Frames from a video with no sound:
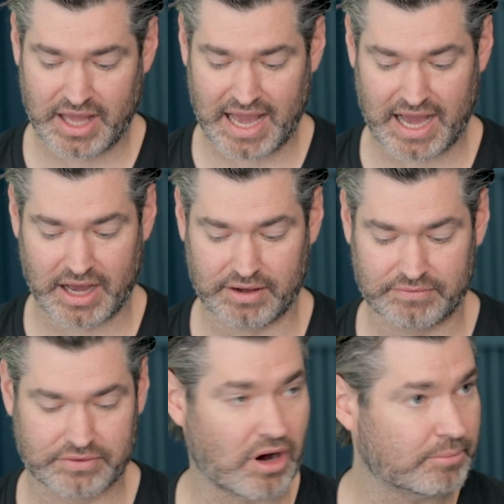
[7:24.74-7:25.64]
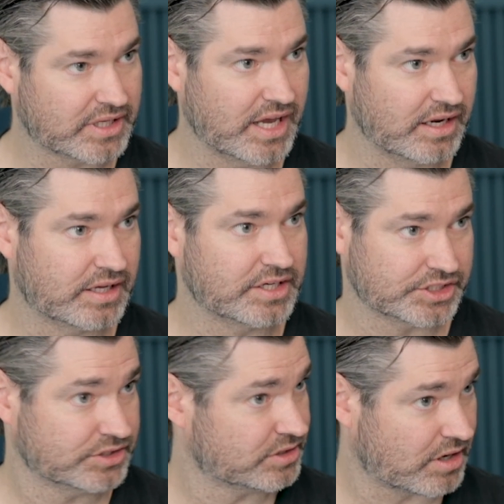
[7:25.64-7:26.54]
have complicating
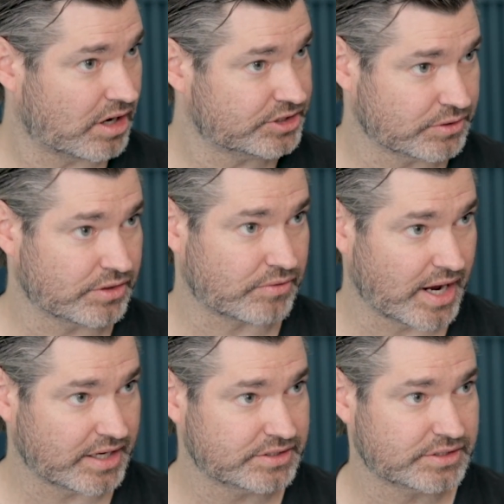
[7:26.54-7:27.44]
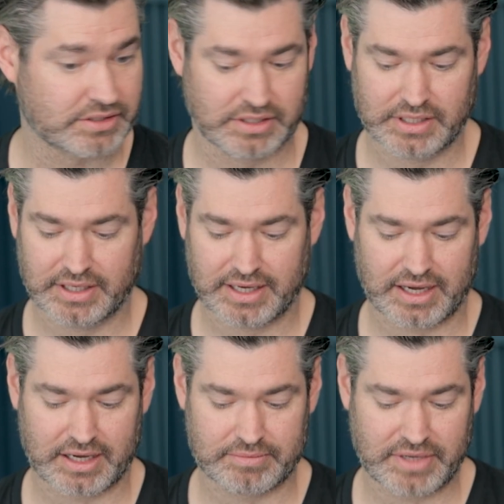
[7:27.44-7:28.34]
conditions like osteoarthritis,
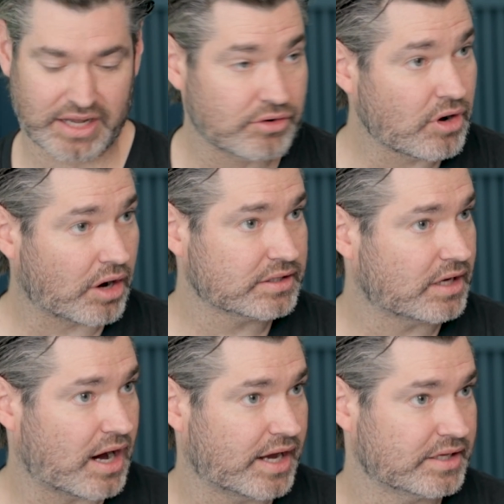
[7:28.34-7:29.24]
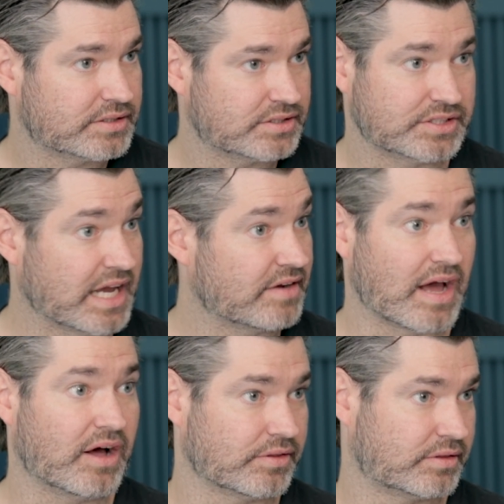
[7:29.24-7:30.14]
and are not in the highest state of
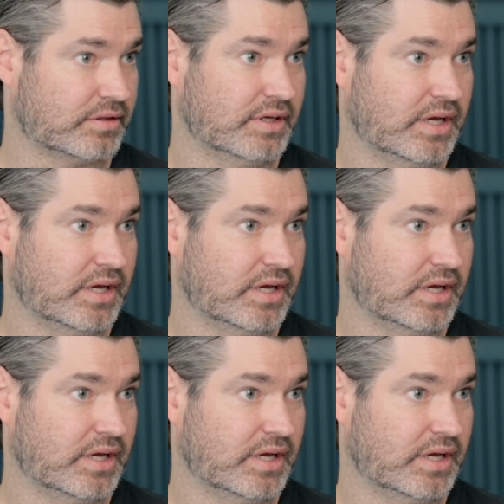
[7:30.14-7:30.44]
health.